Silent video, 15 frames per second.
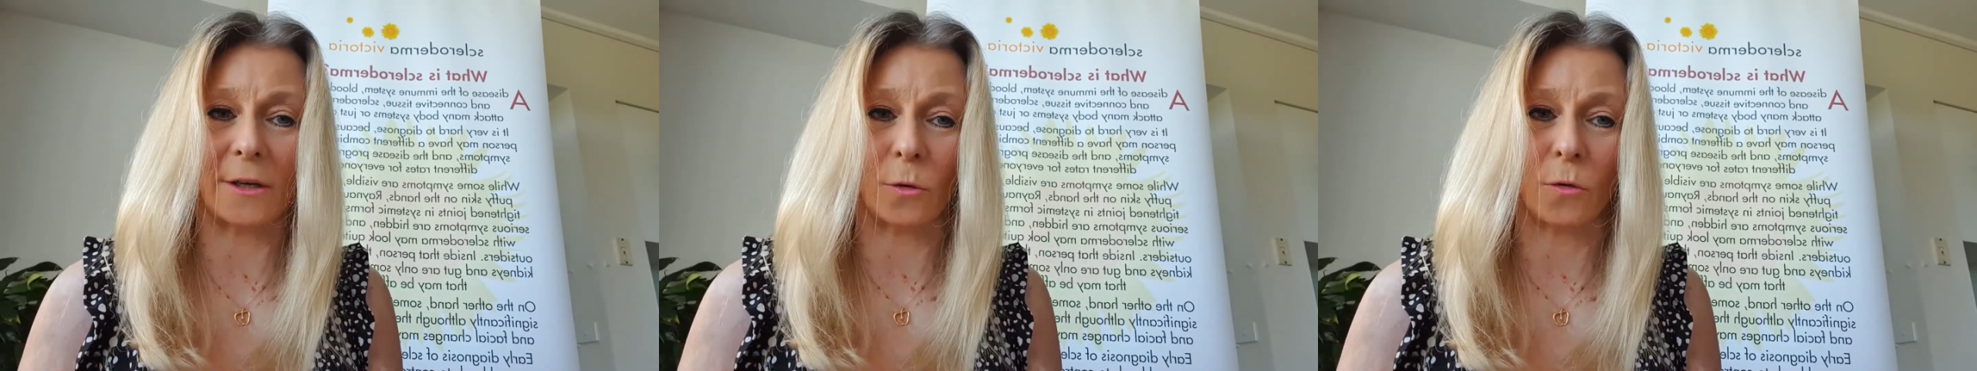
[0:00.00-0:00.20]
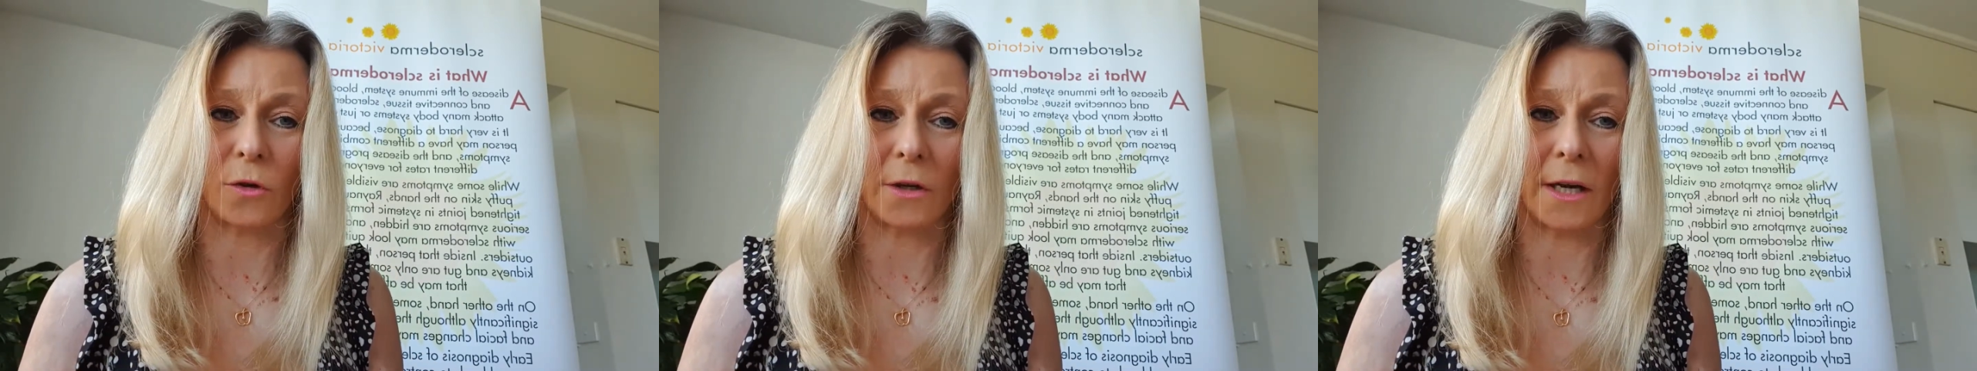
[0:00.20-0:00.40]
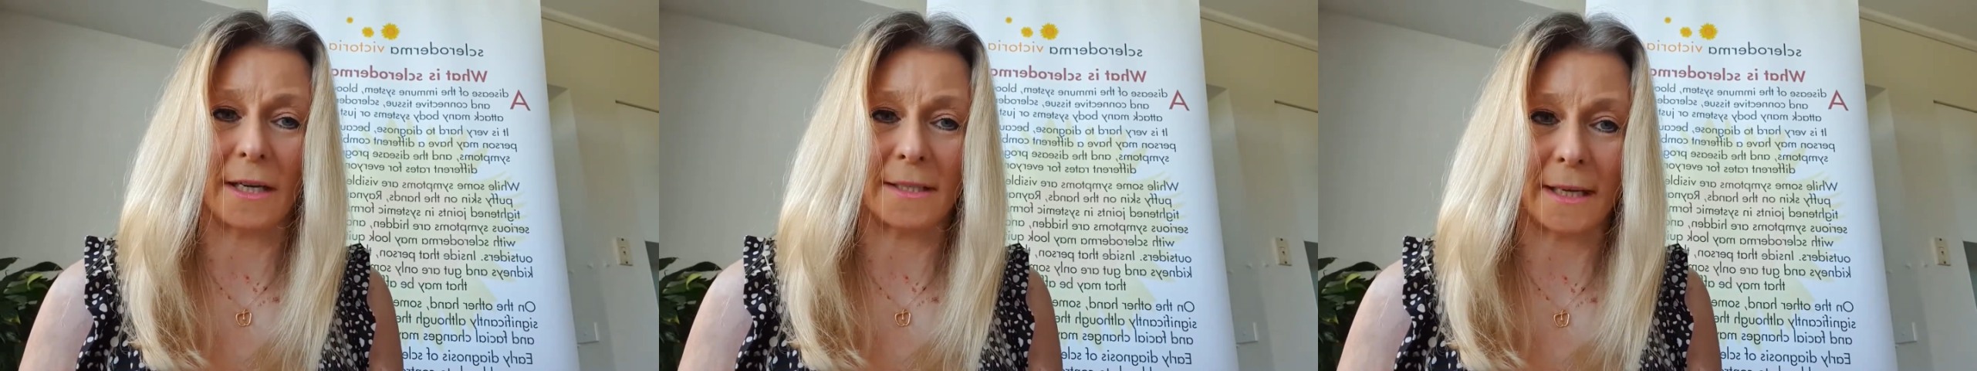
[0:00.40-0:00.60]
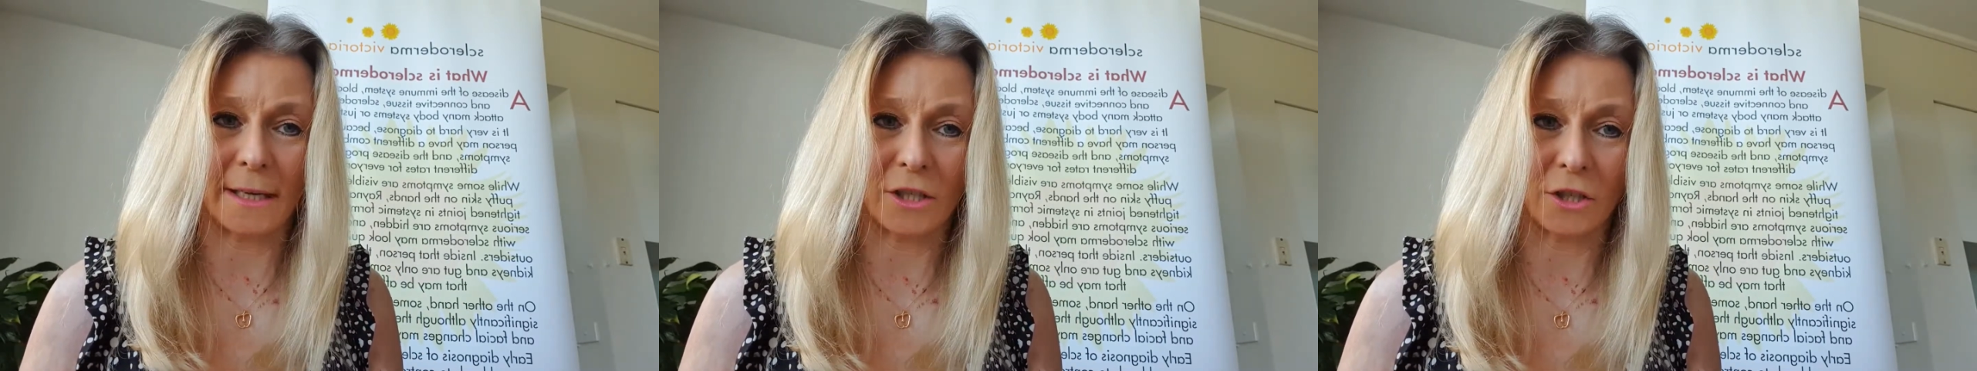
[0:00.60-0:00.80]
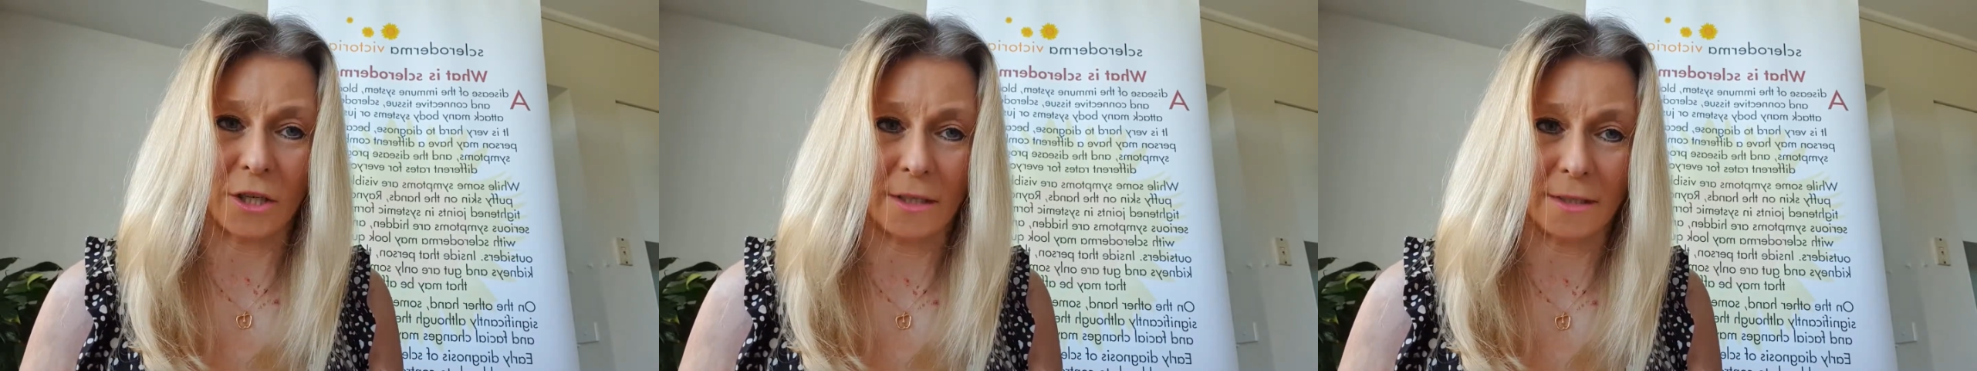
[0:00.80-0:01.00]

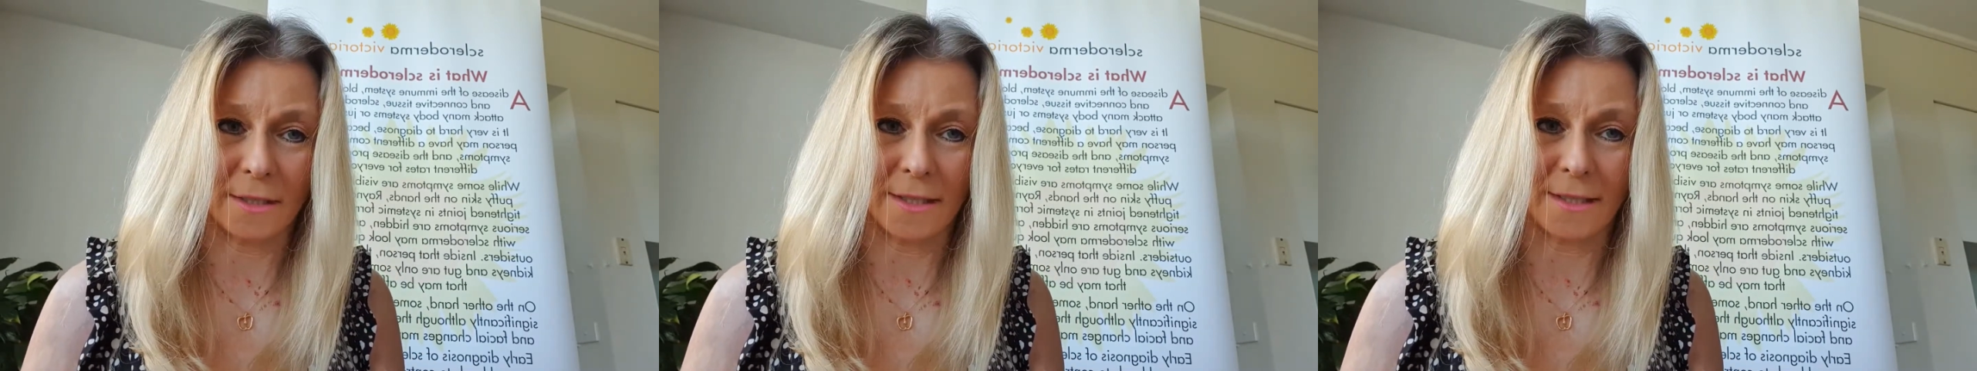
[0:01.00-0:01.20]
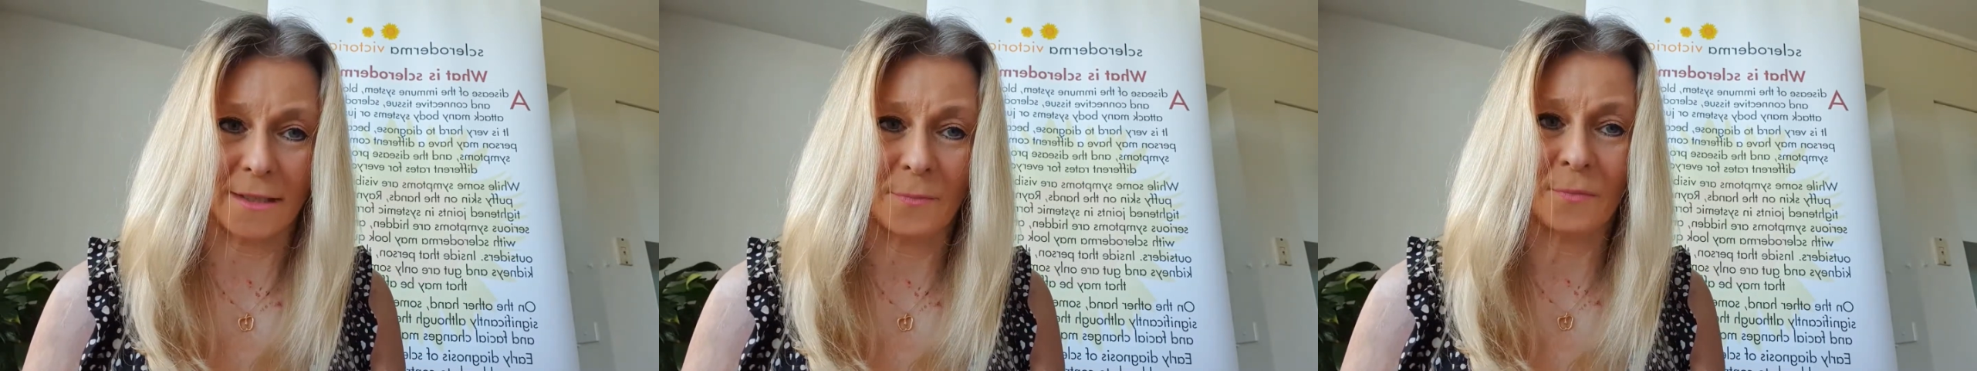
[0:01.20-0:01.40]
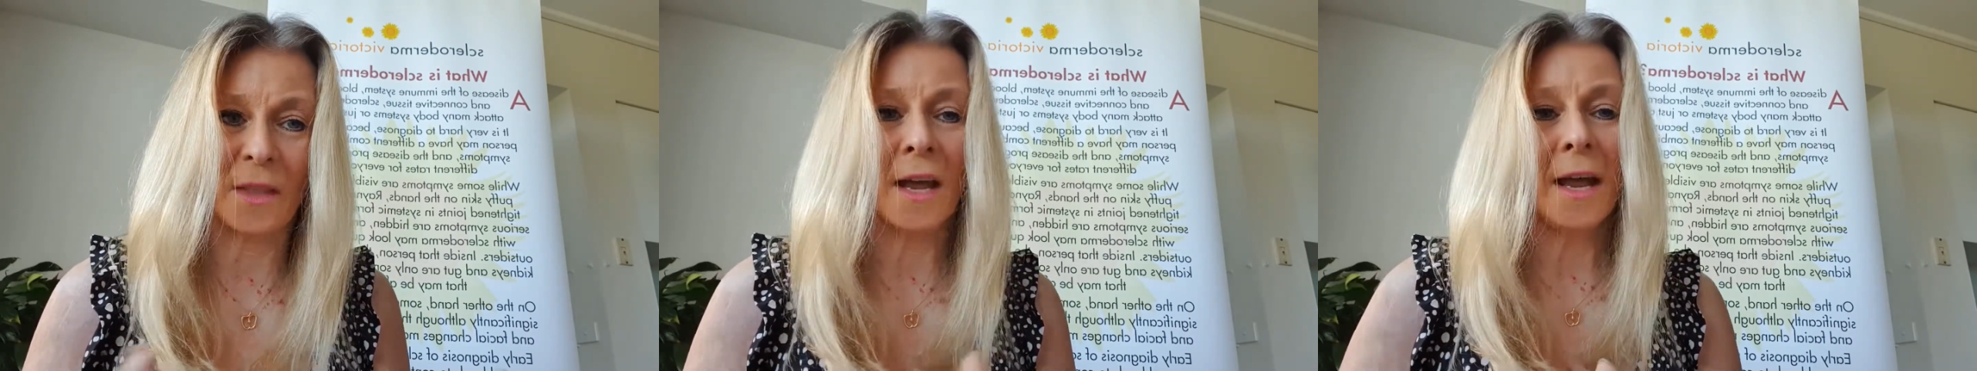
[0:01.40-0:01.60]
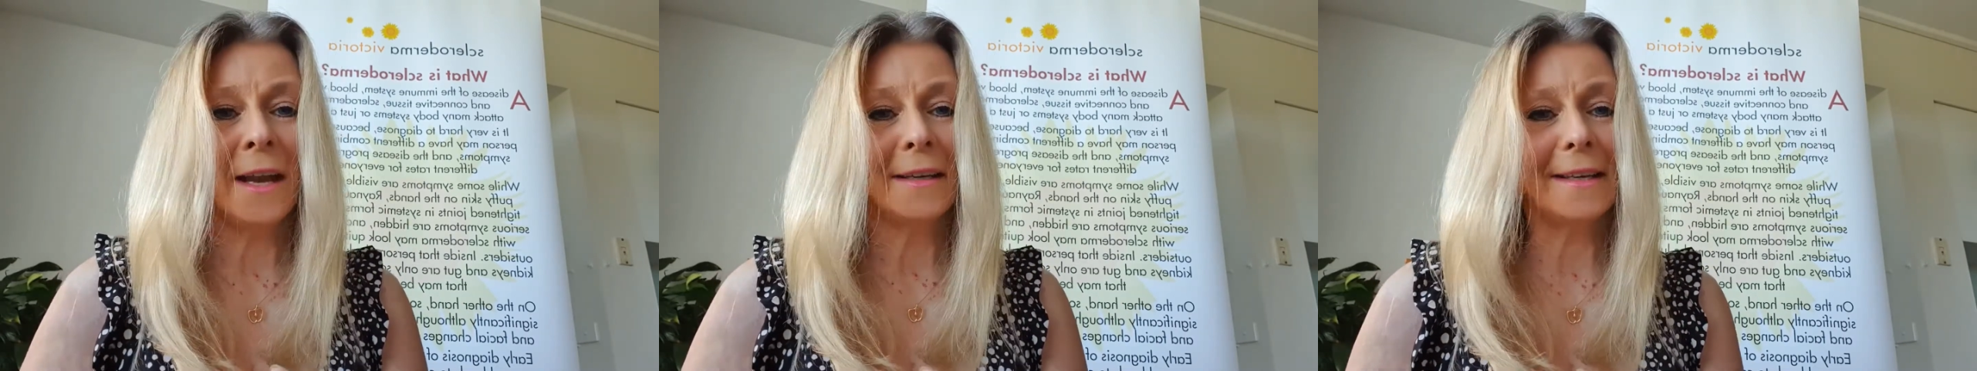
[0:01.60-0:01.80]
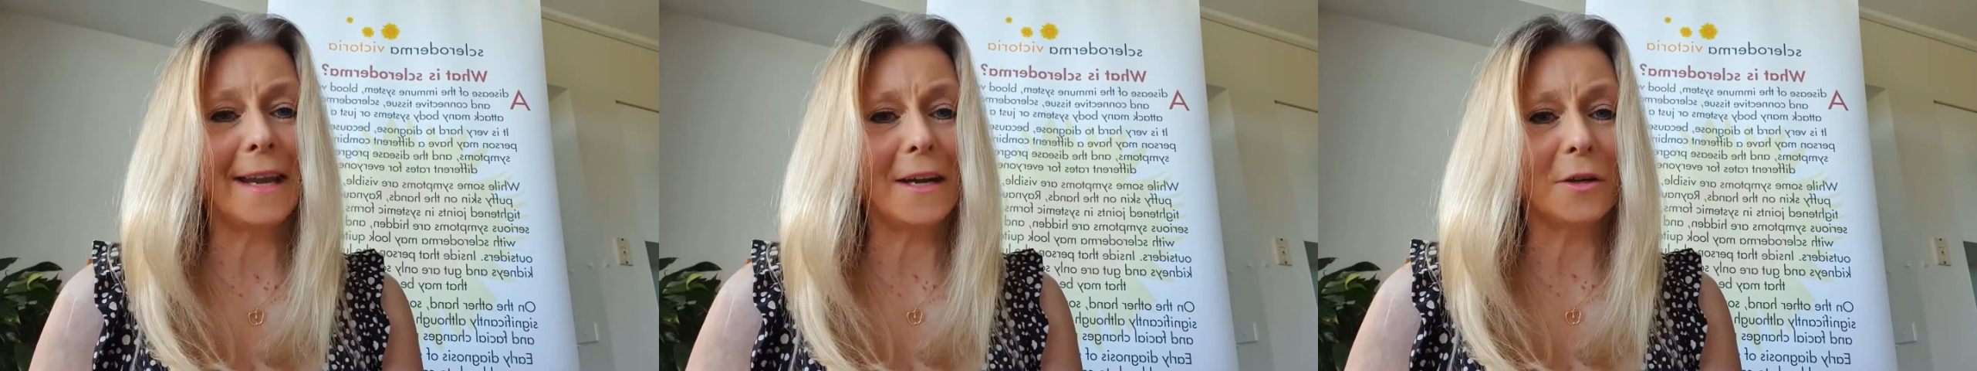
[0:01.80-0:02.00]
organisations.
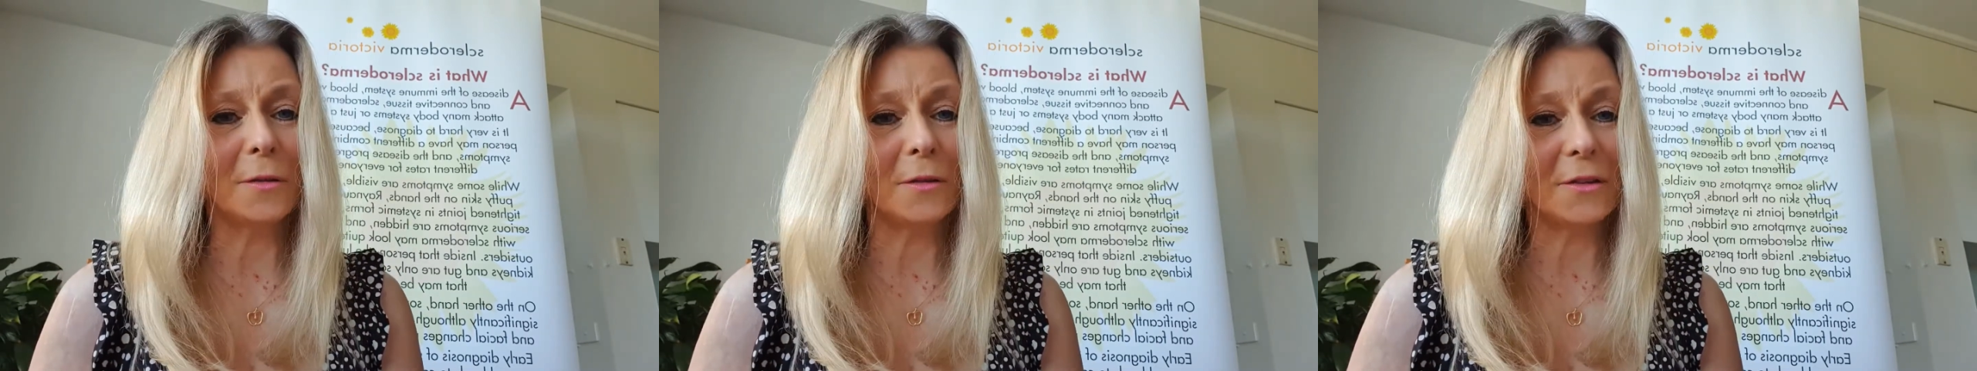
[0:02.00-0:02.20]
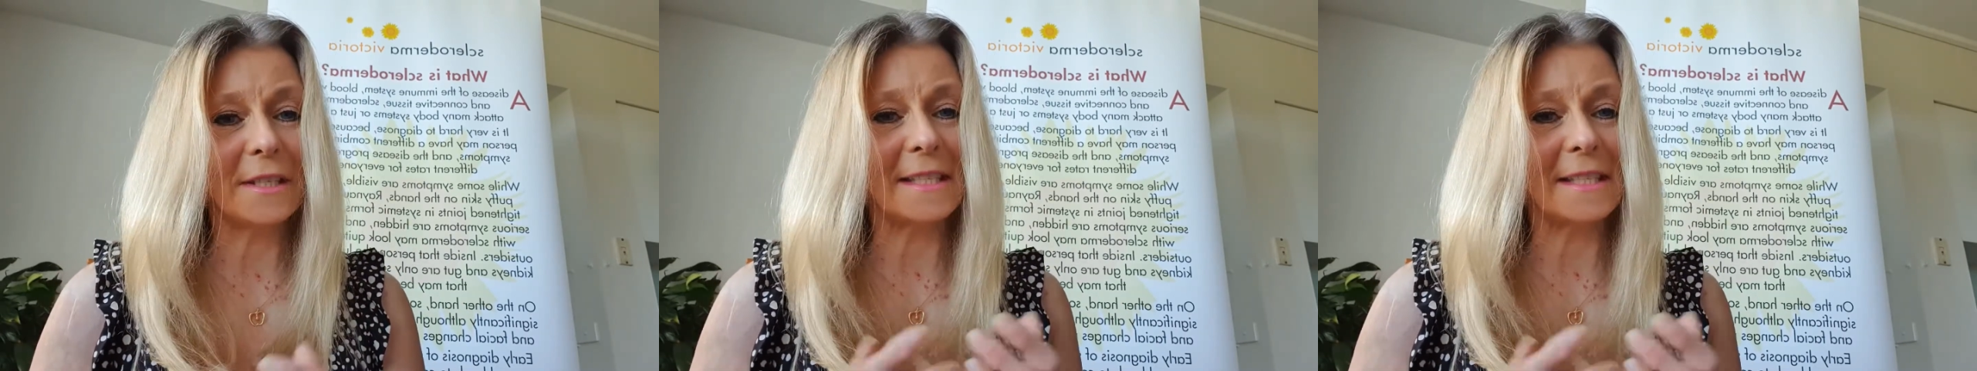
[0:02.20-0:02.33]
Now, the